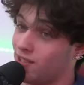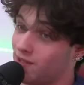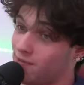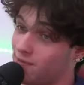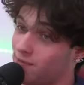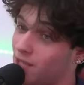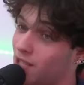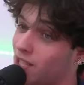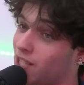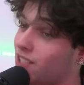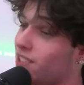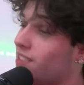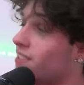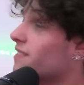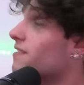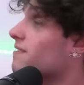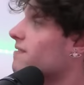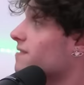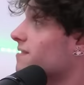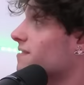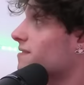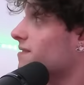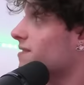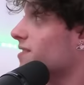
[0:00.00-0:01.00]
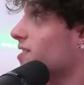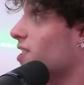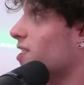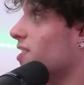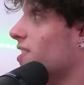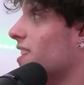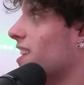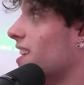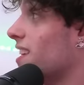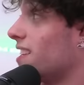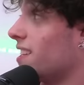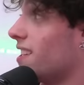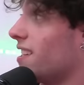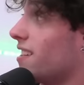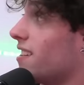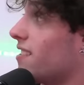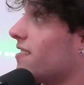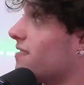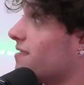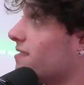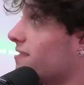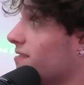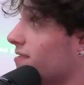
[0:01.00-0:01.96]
some good Good thing there.